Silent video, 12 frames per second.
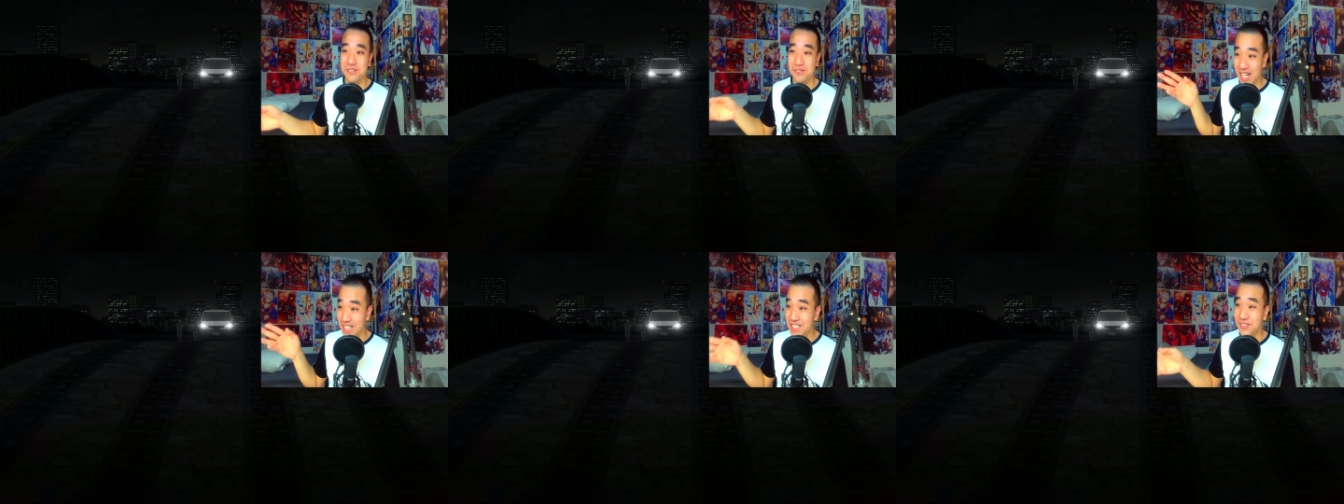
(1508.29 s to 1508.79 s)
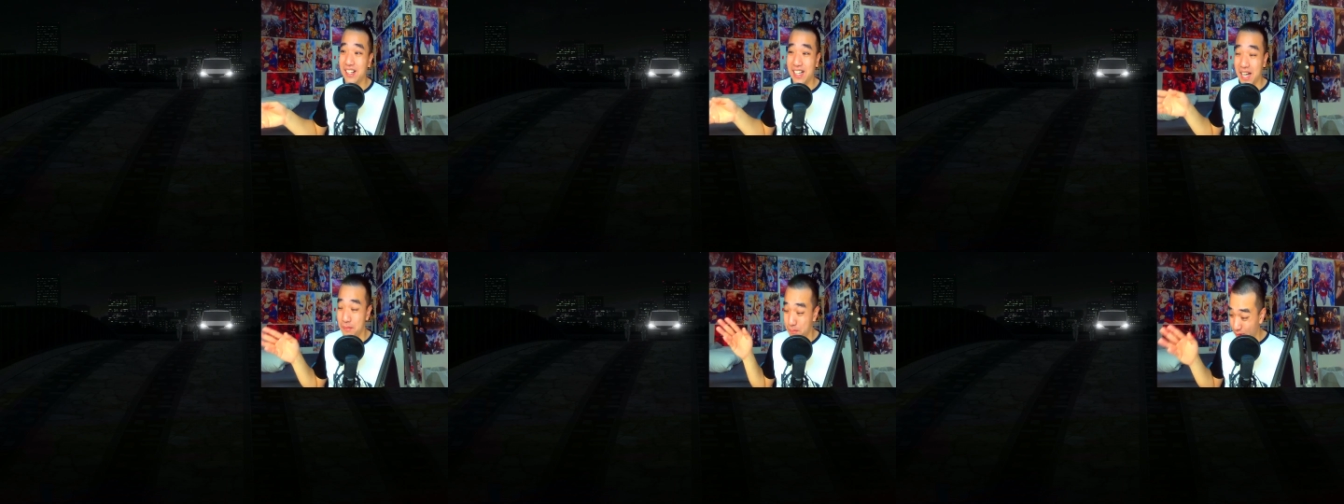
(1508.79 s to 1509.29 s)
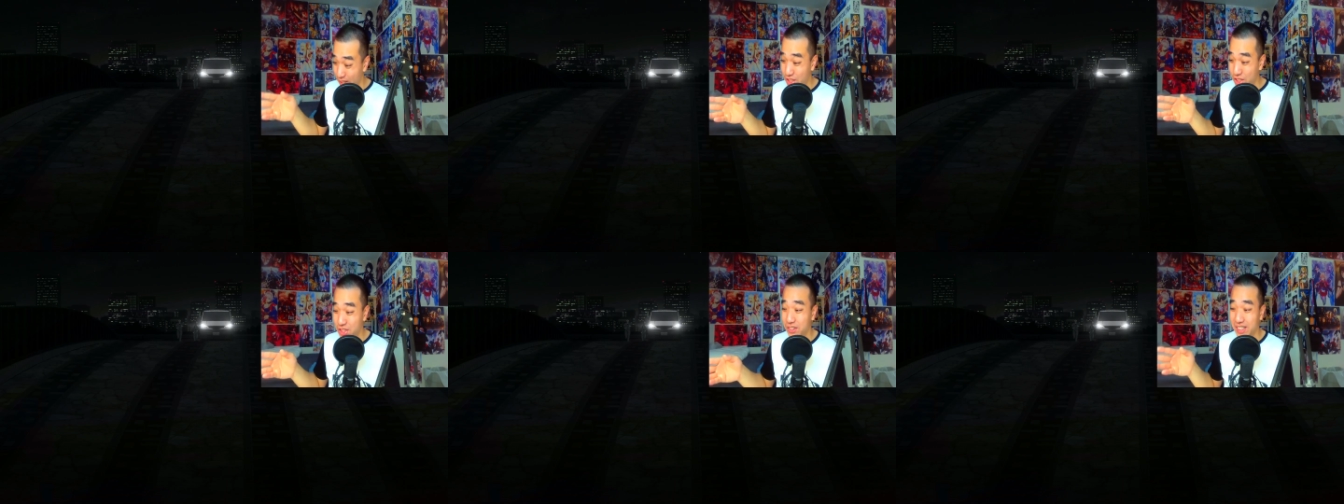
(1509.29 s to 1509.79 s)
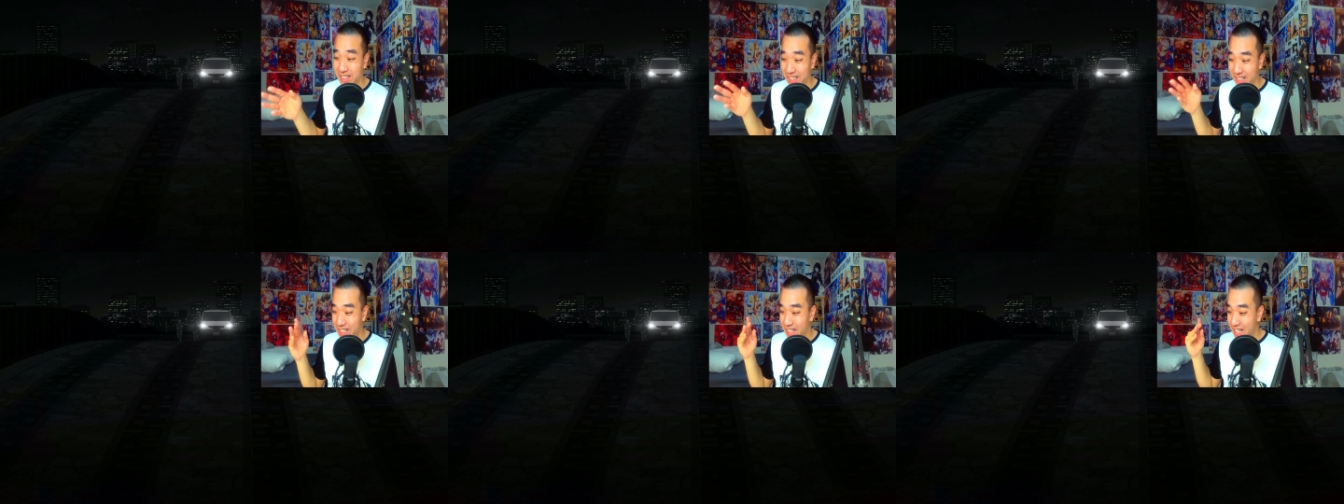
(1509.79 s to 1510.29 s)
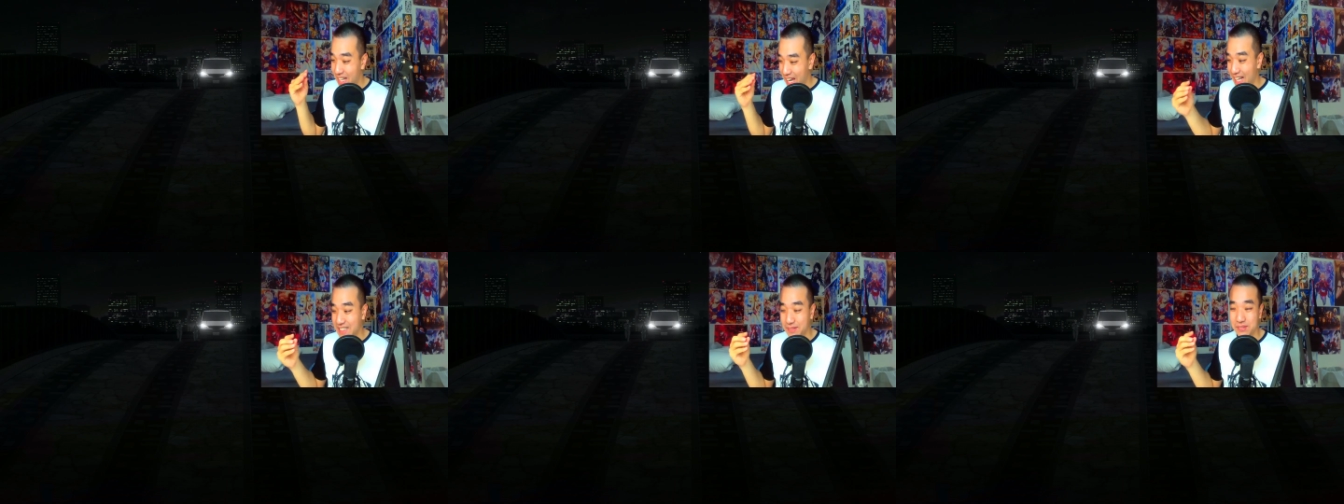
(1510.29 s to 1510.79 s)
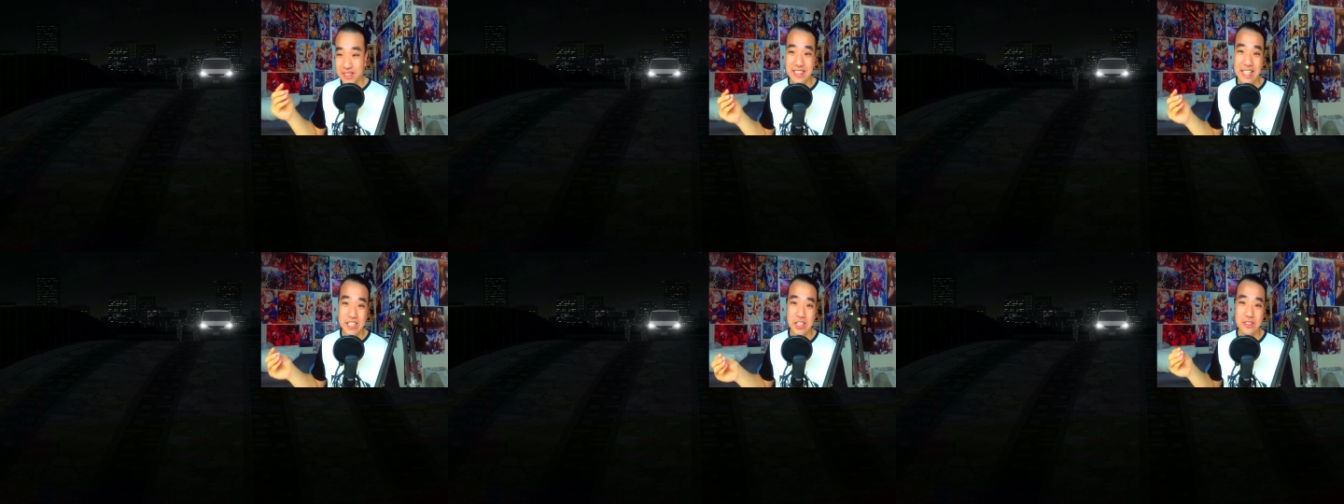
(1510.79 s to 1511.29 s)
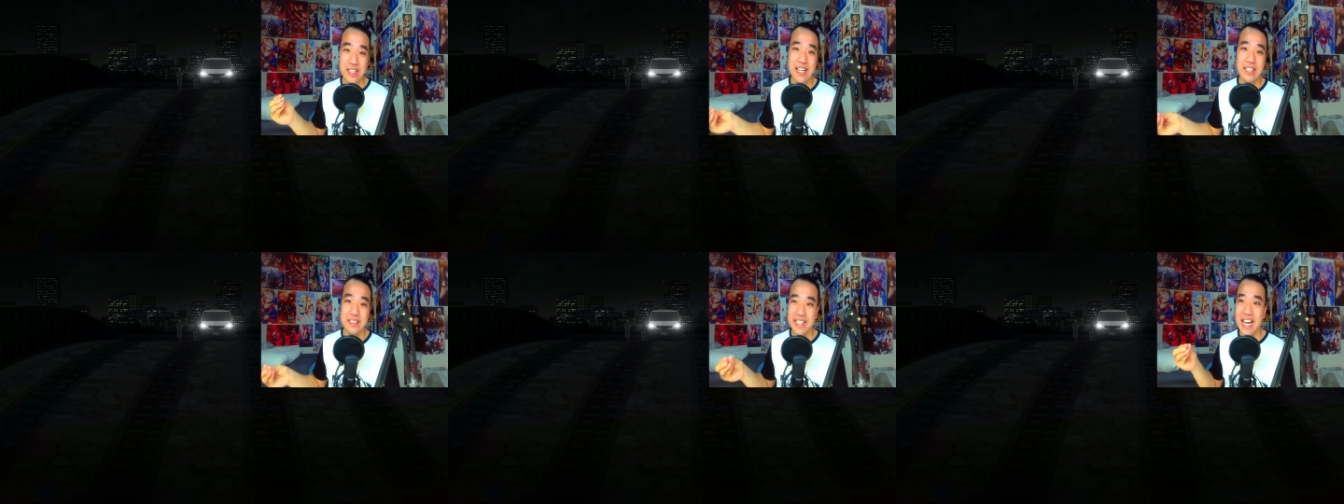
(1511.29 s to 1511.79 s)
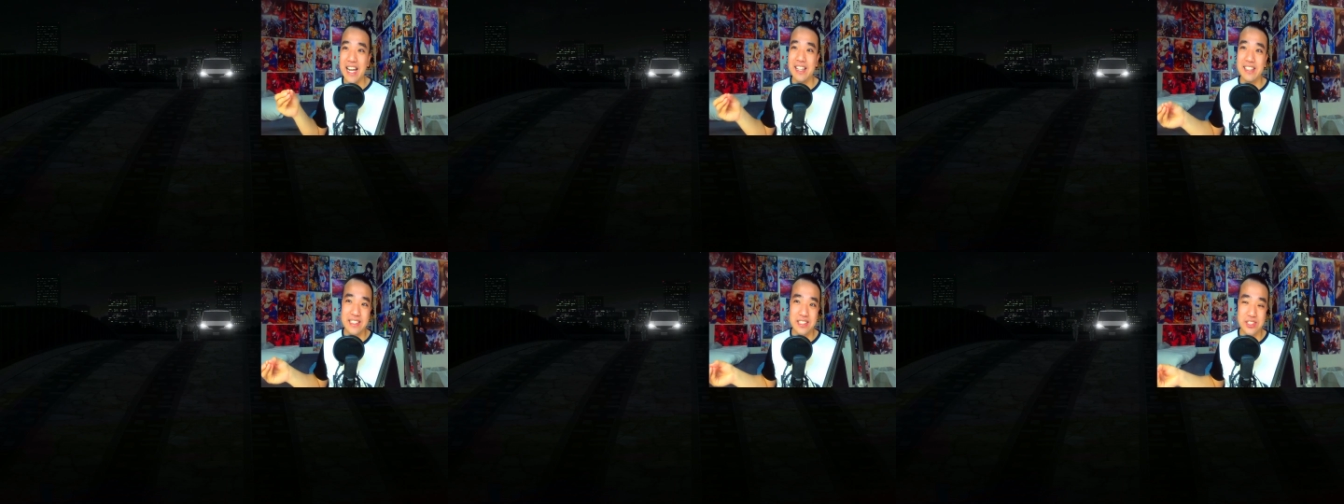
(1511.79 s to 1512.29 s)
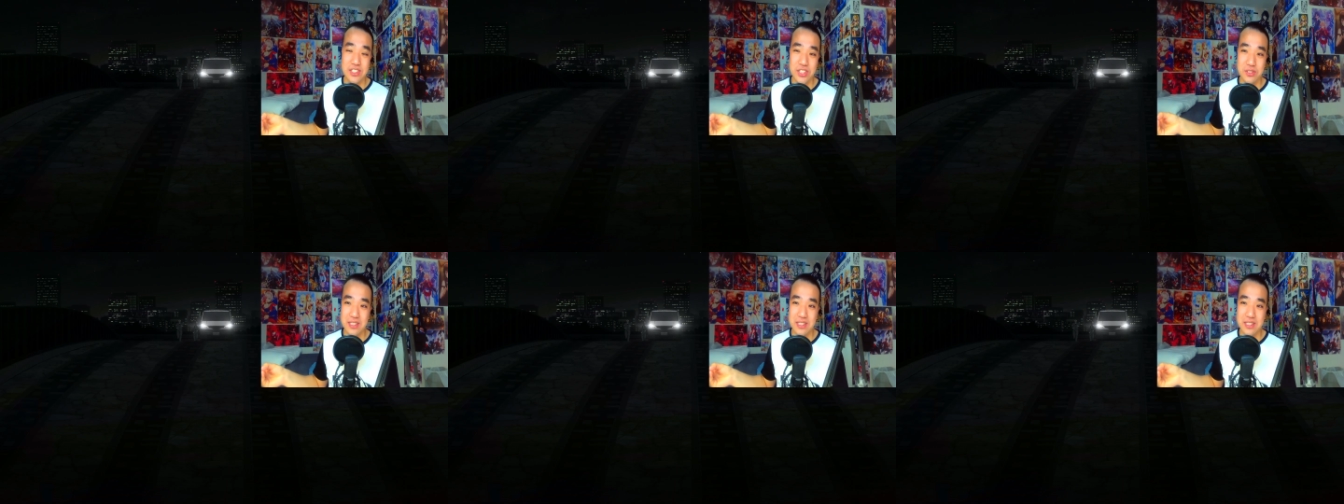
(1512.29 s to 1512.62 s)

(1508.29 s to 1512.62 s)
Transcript: Majima, I'm pretty sure he has some connection to the Alan Institute.